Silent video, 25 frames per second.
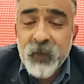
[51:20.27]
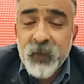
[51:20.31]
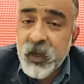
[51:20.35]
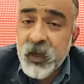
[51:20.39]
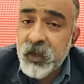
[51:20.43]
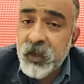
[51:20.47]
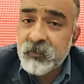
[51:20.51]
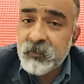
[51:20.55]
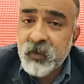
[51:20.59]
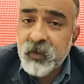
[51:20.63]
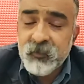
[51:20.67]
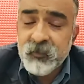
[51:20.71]

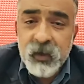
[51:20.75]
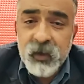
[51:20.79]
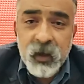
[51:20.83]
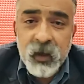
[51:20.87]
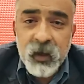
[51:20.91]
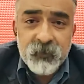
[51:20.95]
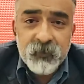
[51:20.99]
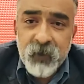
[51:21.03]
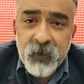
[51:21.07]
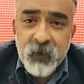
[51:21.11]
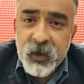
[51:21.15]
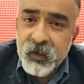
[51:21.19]
anyway, we
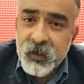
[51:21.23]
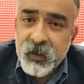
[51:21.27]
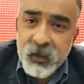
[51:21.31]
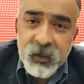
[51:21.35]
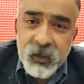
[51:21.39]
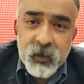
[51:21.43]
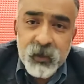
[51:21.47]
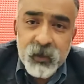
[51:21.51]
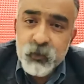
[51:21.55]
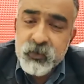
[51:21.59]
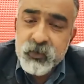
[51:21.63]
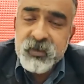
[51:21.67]
are
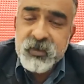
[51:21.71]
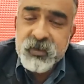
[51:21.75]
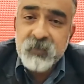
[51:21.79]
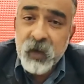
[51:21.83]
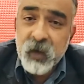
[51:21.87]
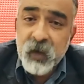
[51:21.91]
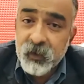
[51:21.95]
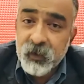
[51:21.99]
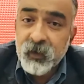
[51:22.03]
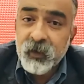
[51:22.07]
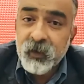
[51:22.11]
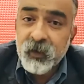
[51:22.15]
fighting a losing
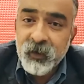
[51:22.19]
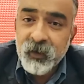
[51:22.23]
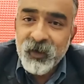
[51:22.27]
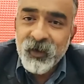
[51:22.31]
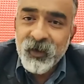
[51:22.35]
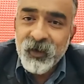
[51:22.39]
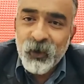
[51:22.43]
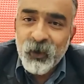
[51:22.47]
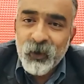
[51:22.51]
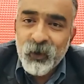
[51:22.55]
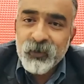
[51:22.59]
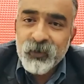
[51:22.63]
battle
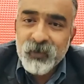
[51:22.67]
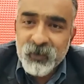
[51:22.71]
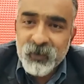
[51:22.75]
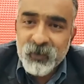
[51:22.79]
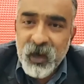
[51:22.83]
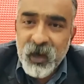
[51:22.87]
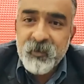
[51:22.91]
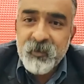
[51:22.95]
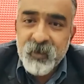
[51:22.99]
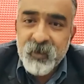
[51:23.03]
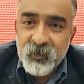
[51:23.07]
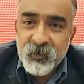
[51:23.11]
on the
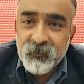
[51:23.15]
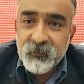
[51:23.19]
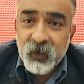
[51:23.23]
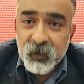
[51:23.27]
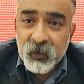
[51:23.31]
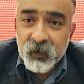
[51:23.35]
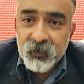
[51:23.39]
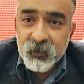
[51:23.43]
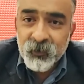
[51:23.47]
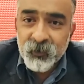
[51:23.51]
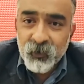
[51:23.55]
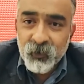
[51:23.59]
climate front.